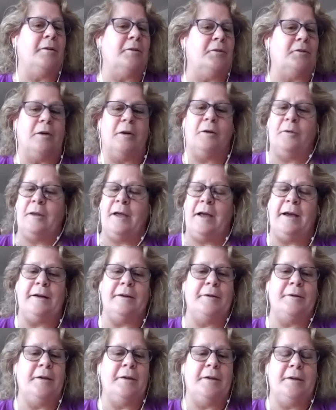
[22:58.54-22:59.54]
struggle to
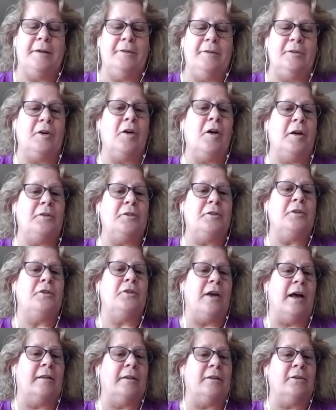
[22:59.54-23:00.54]
hire. It's a constant
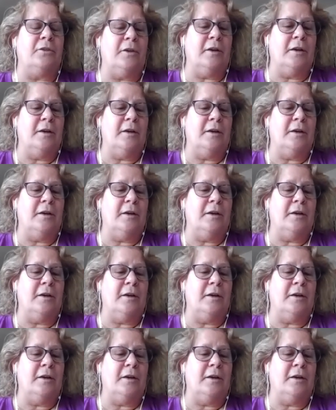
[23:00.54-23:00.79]
challenge.